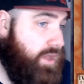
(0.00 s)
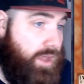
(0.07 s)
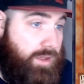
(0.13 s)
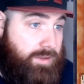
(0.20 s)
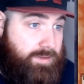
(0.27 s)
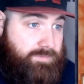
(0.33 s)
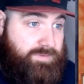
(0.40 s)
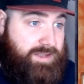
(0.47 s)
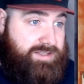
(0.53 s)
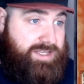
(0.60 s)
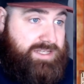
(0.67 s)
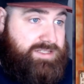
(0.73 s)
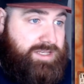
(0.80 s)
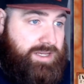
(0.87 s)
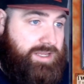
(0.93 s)

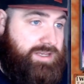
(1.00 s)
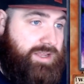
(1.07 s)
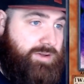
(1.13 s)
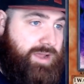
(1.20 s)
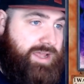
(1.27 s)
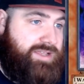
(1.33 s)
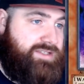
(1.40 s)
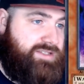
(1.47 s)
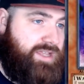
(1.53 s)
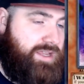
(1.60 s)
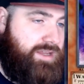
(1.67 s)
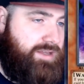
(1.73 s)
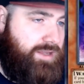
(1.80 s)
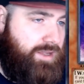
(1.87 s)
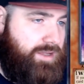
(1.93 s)
Fantastic. It now has
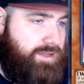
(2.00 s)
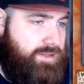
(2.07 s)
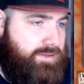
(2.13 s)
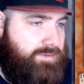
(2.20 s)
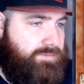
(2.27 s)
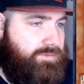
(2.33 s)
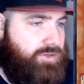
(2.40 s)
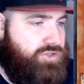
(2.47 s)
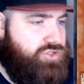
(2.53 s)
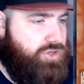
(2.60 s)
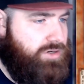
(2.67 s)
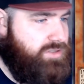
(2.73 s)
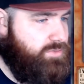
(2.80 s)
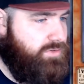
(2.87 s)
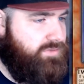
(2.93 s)
a
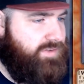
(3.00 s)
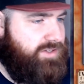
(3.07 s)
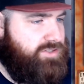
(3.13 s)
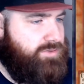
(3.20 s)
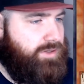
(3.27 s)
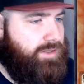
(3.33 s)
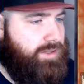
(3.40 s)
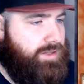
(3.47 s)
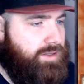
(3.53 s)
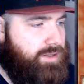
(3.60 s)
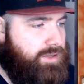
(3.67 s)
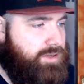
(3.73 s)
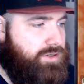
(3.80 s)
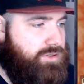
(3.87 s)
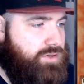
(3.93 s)
untargetable effect to it.
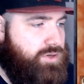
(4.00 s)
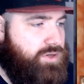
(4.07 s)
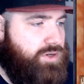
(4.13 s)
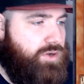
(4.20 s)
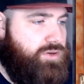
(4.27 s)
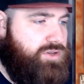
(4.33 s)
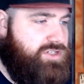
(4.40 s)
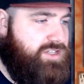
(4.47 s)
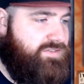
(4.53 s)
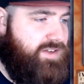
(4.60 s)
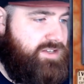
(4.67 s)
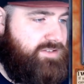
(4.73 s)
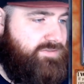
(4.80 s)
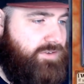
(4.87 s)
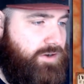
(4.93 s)
You can only use the effect
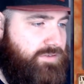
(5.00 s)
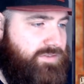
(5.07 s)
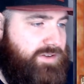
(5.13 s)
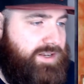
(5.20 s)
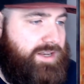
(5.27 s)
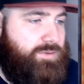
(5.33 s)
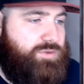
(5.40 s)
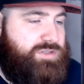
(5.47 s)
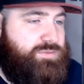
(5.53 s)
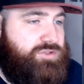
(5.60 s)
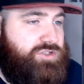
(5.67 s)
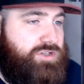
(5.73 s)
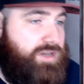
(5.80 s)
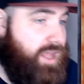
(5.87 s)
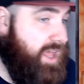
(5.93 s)
of Fire Flint Lily once per
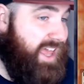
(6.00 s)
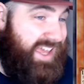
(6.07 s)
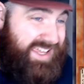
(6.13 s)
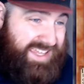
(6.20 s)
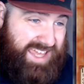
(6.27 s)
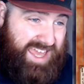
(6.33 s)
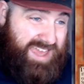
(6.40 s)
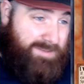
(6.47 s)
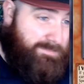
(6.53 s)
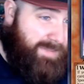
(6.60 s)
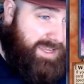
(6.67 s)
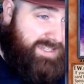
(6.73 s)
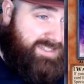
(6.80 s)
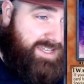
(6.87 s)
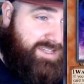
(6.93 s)
turn. Yeah,
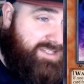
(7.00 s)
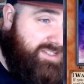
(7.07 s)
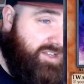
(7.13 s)
makes sense.